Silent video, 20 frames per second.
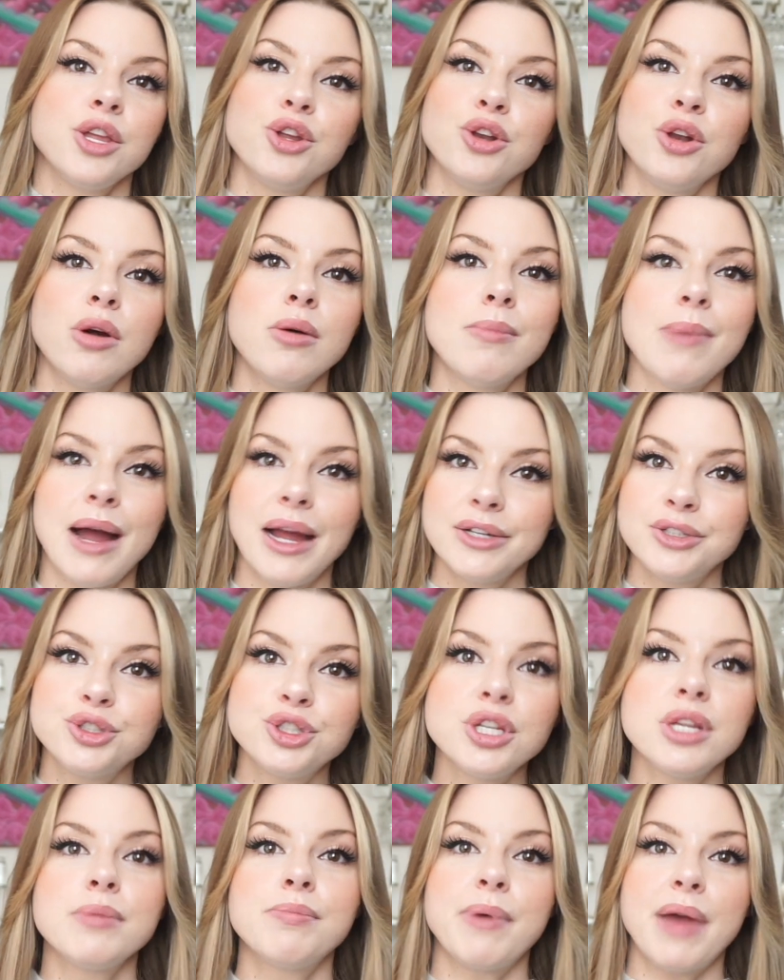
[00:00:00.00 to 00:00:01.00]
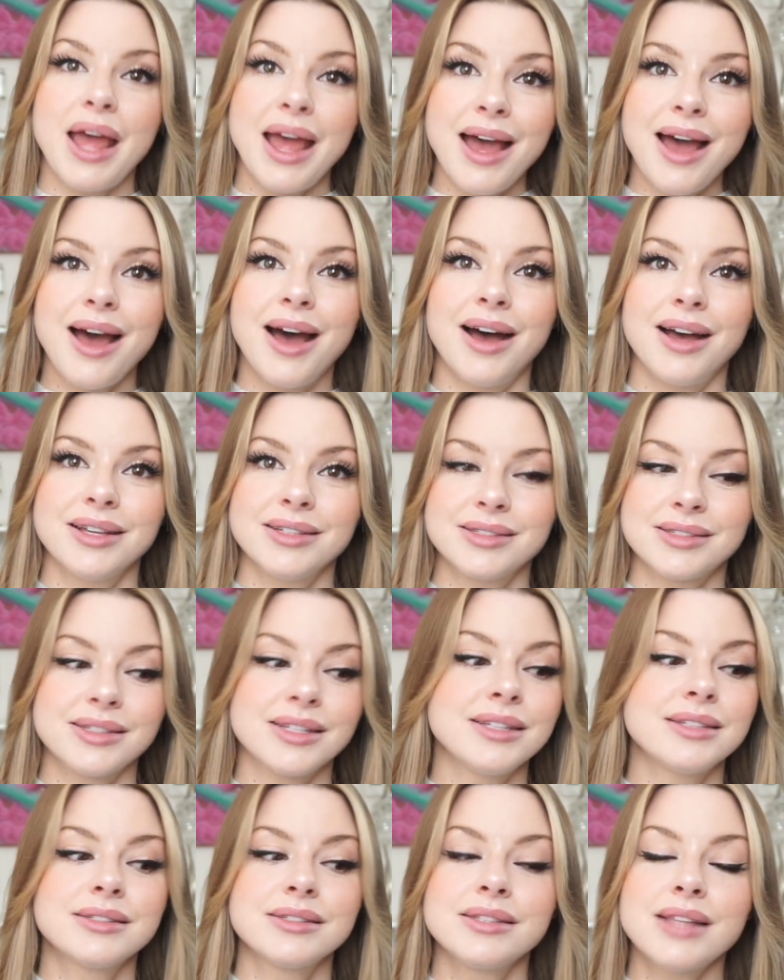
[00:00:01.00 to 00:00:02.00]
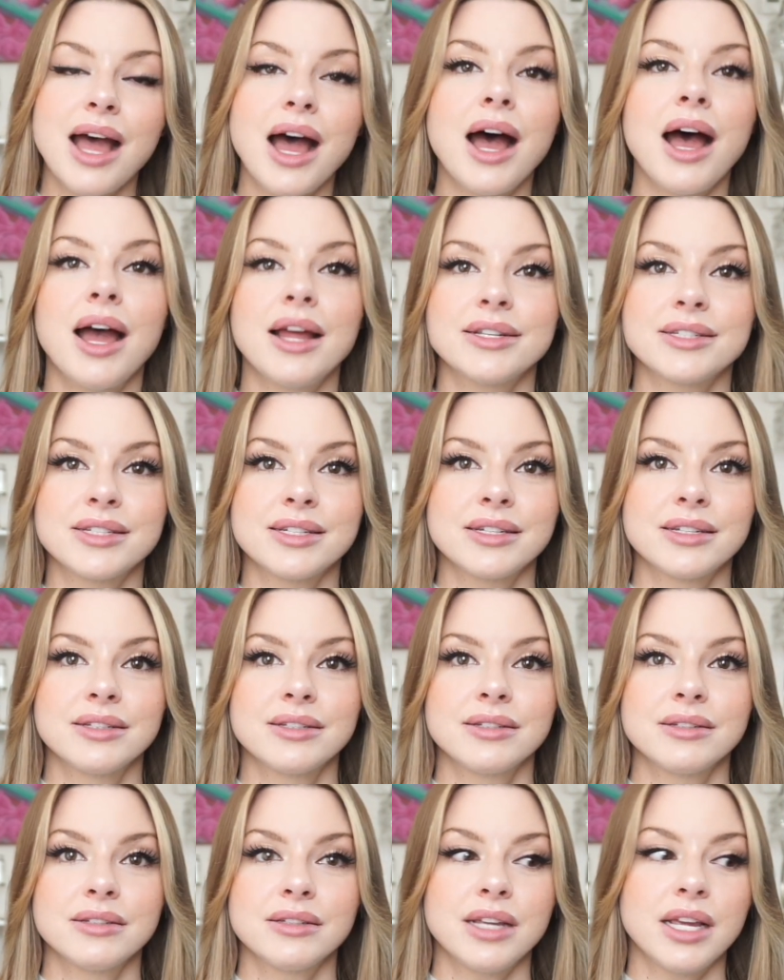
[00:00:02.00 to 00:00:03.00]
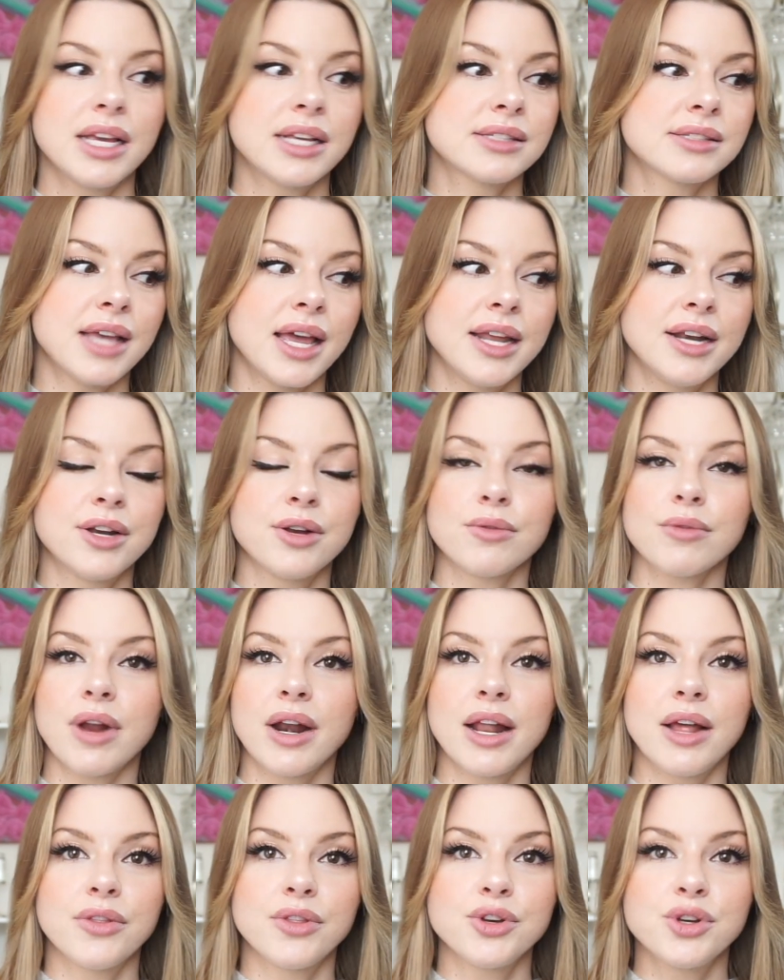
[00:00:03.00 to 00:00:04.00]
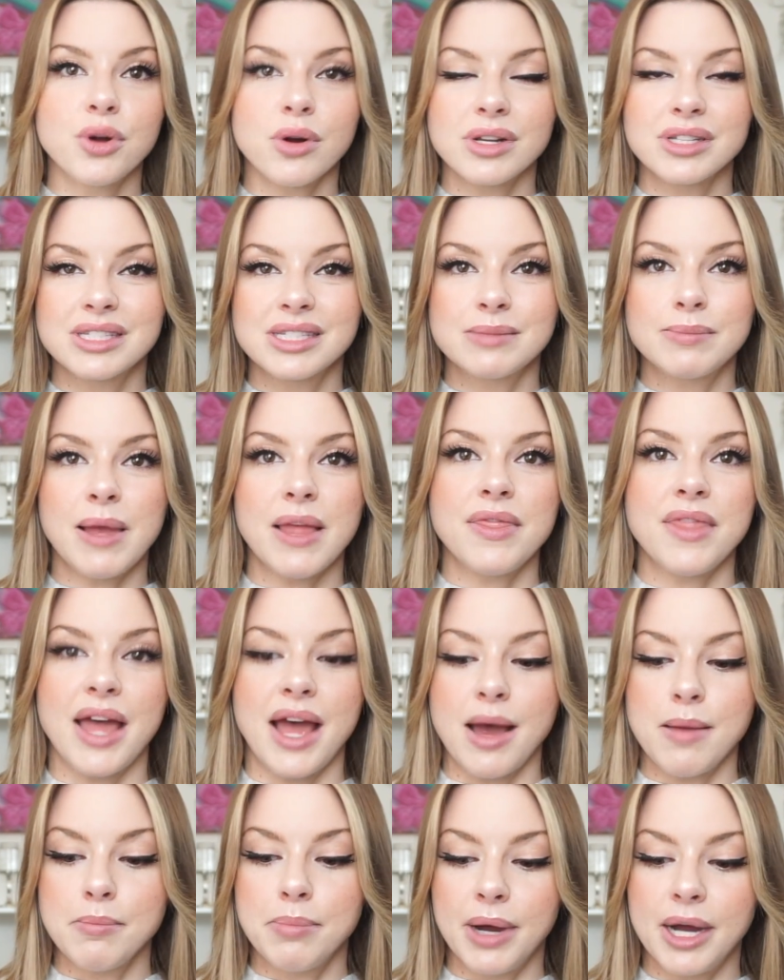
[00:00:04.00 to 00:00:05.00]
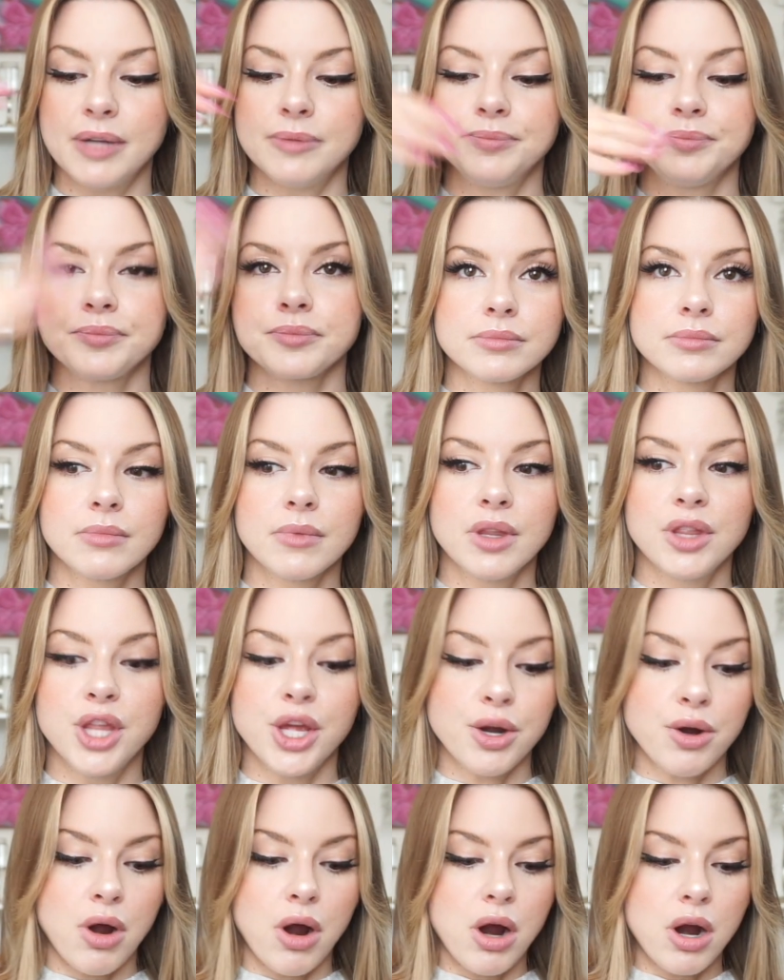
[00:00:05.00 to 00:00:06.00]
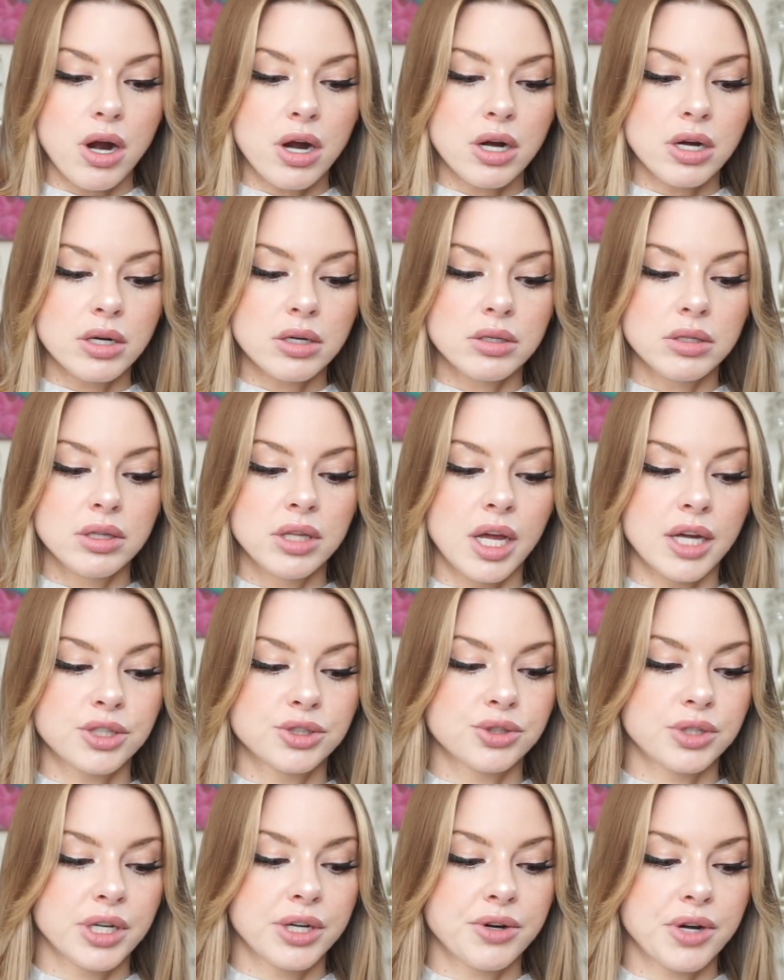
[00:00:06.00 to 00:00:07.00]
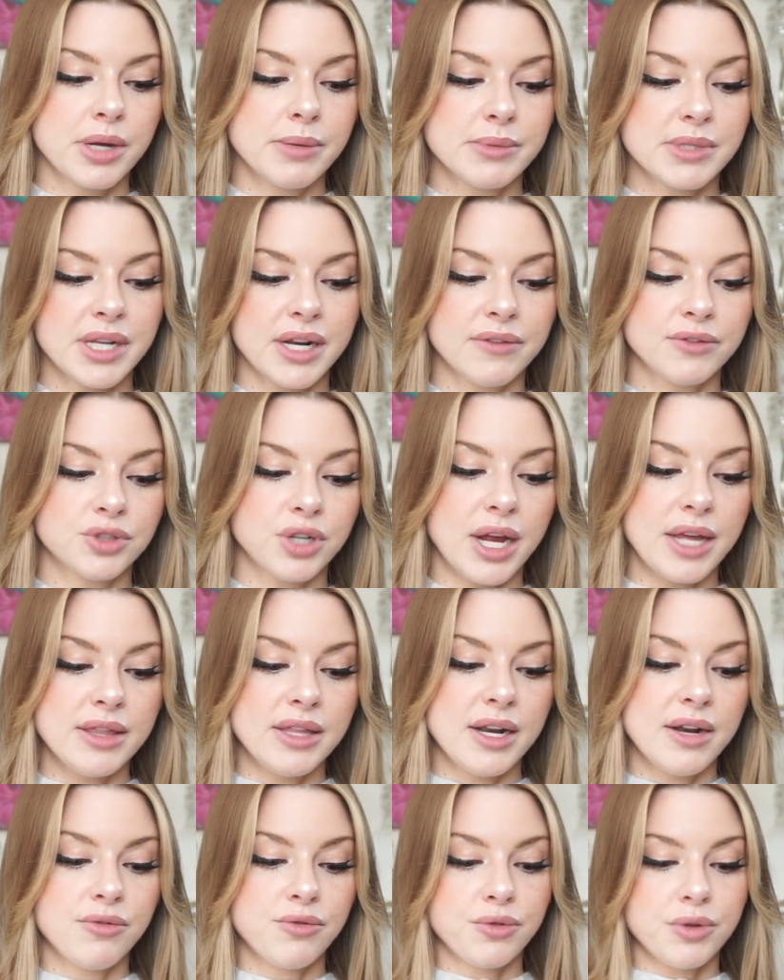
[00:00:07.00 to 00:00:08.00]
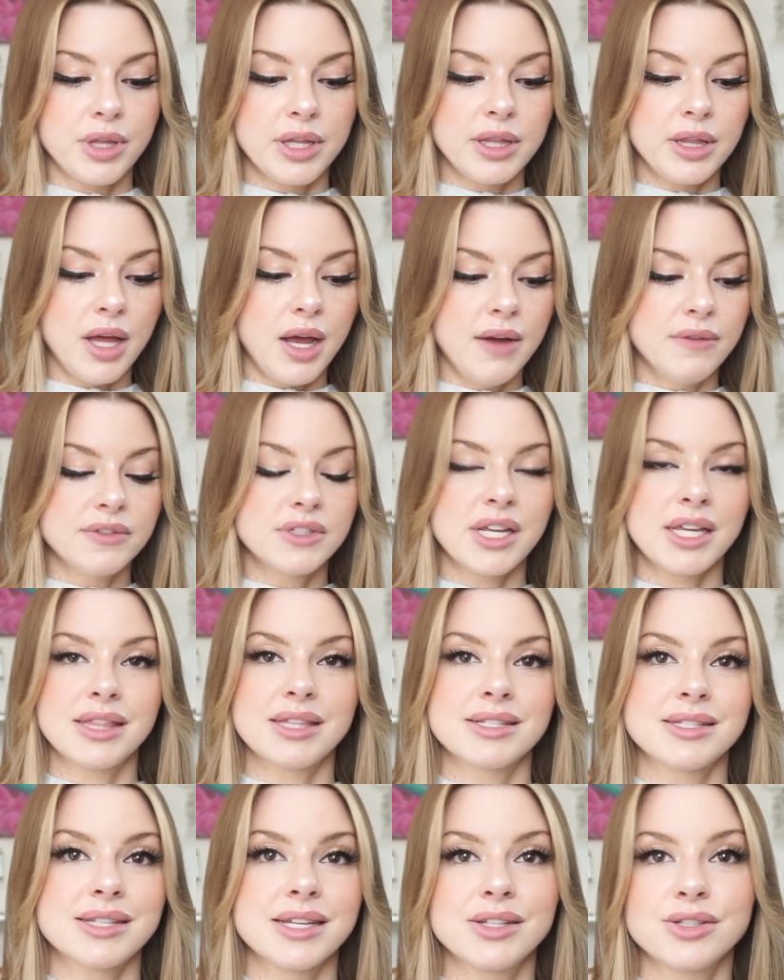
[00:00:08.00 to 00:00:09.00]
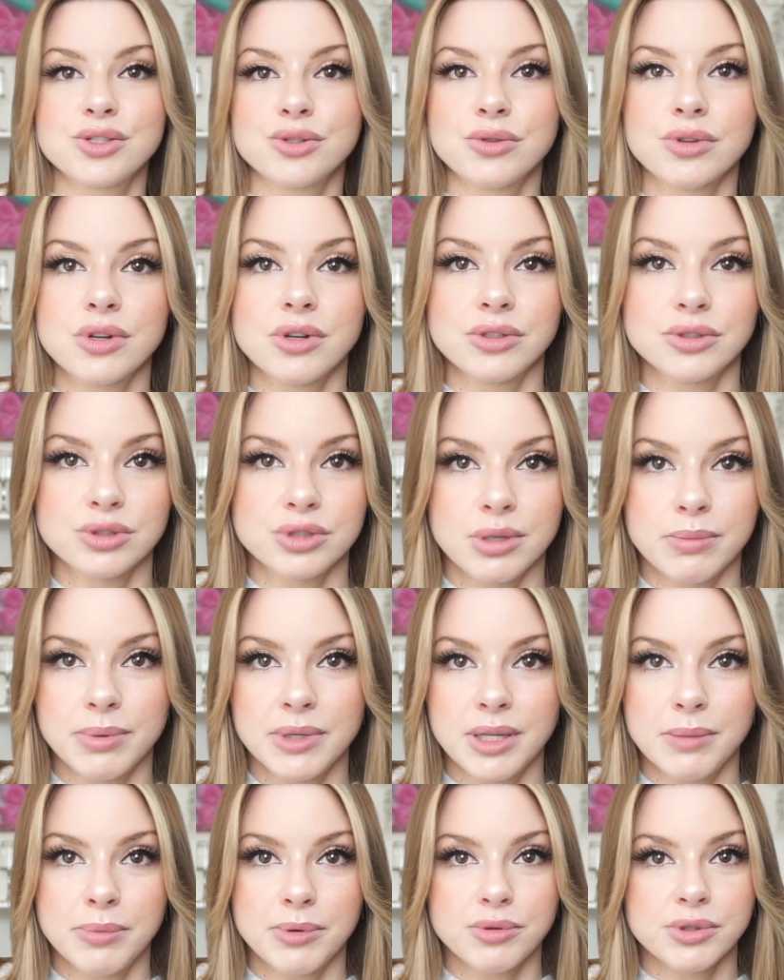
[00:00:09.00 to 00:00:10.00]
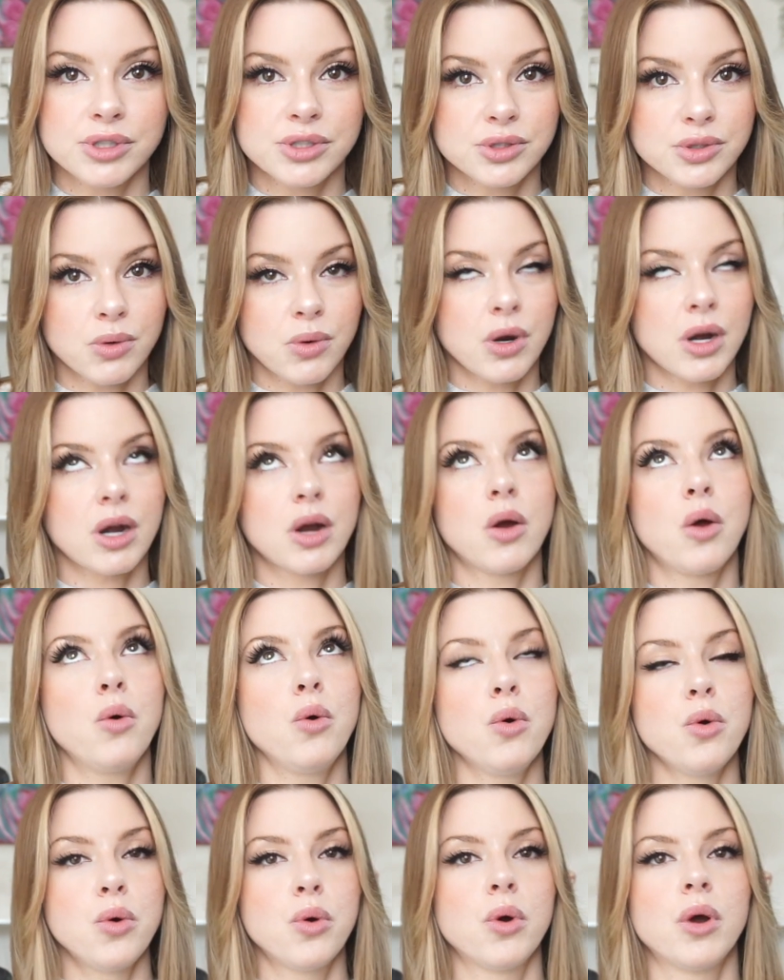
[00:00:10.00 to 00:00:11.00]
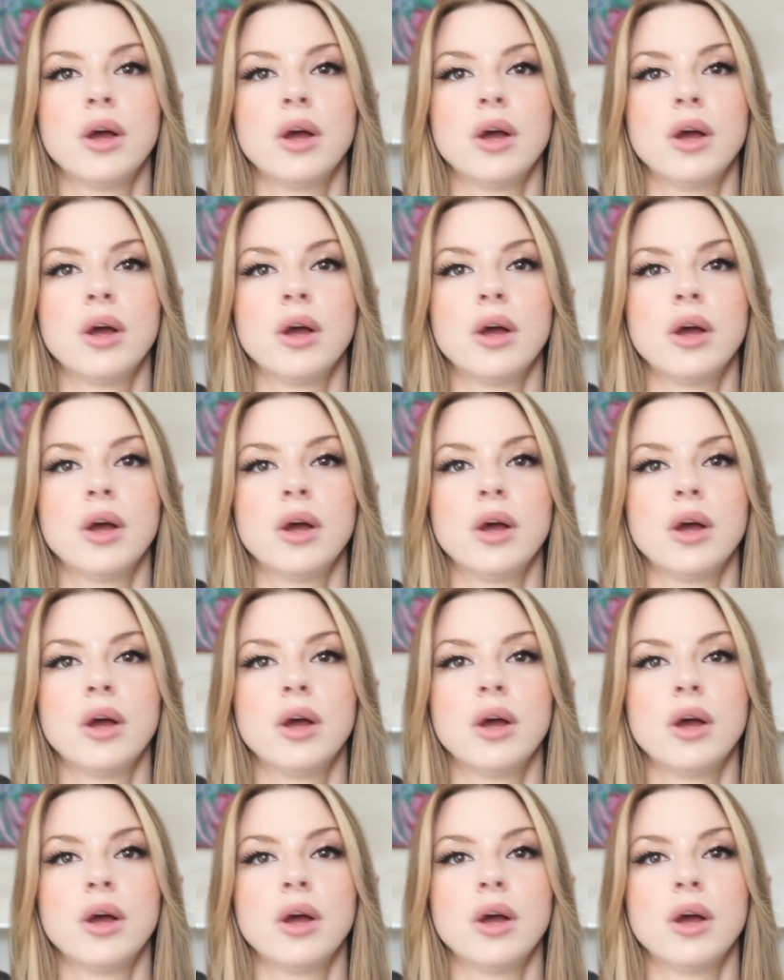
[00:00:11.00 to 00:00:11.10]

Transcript: know, my cheap ass is not excited to run out the door and spend that, but there are luxury creams that I've tried that I've really loved, like the SkinCeuticals Triple Lipid Restore. Whew,